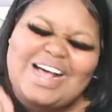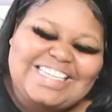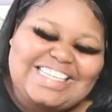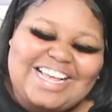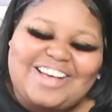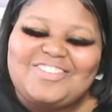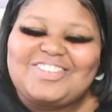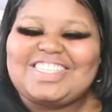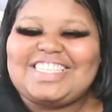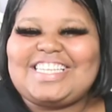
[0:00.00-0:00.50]

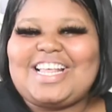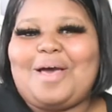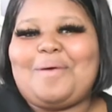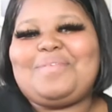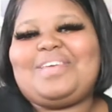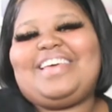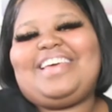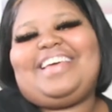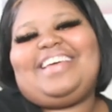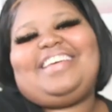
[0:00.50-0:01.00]
What's up,
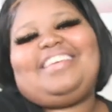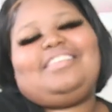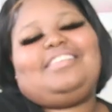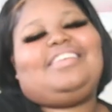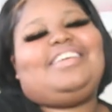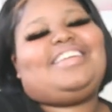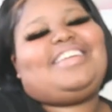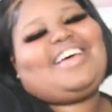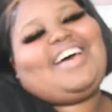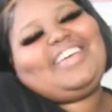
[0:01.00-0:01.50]
Subbie?
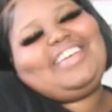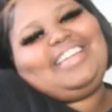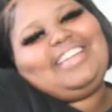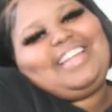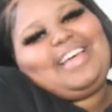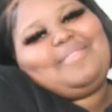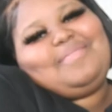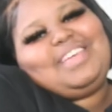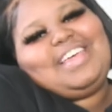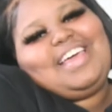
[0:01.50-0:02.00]
You know you
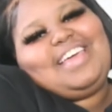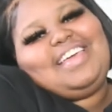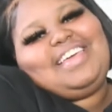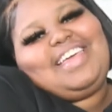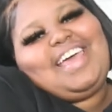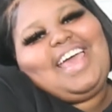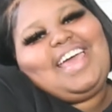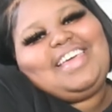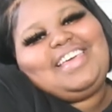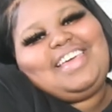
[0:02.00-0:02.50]
love me and
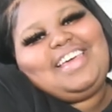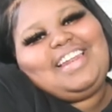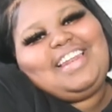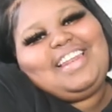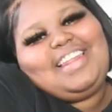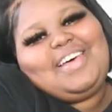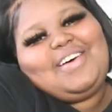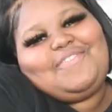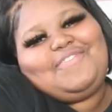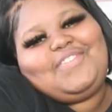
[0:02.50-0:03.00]
you can't get
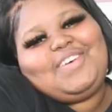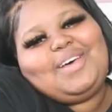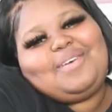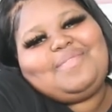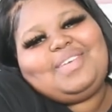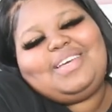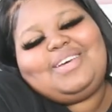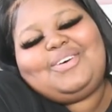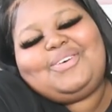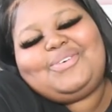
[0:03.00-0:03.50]
enough
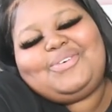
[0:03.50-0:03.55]
of me.